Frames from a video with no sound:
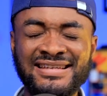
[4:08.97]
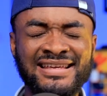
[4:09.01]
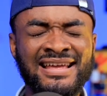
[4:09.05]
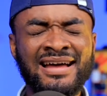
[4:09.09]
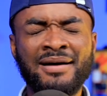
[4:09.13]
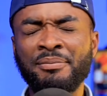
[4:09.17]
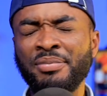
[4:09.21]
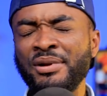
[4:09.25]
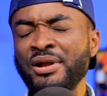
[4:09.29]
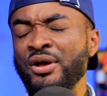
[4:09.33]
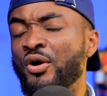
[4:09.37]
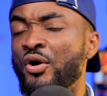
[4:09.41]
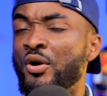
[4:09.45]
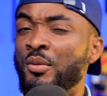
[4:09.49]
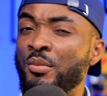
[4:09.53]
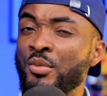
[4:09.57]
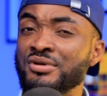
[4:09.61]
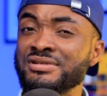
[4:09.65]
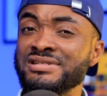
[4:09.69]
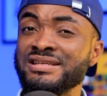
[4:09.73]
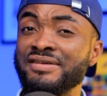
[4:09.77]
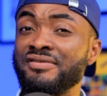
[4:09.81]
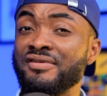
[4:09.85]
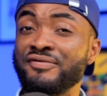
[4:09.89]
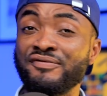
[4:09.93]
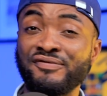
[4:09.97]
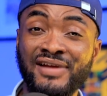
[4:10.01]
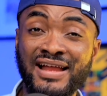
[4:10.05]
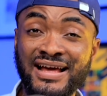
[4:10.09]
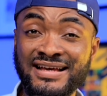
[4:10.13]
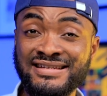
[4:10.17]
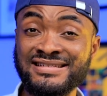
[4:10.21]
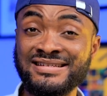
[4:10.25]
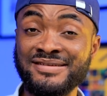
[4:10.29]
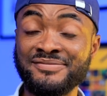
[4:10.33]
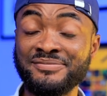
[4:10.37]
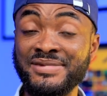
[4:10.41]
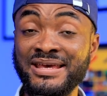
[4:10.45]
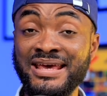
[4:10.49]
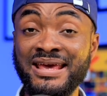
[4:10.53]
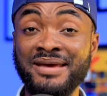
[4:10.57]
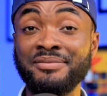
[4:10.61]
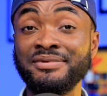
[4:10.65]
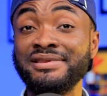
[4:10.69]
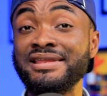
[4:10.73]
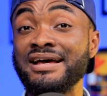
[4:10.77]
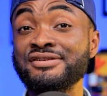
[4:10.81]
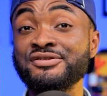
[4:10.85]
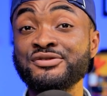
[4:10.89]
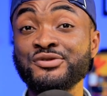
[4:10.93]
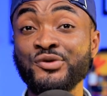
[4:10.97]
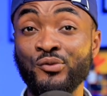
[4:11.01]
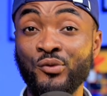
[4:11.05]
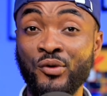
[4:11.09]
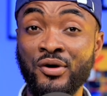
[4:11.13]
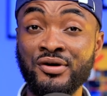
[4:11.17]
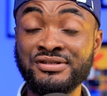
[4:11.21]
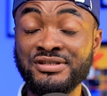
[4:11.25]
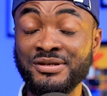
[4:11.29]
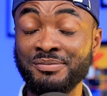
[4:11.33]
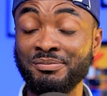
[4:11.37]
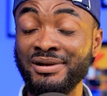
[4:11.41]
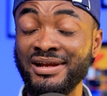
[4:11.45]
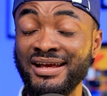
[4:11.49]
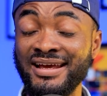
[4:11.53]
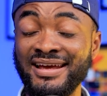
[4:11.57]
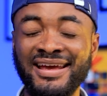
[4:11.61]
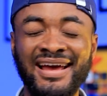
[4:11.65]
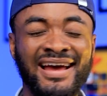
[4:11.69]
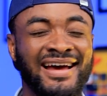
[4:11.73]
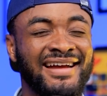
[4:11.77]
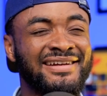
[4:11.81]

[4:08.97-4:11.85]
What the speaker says: It can play almost every flagship game that you want to play.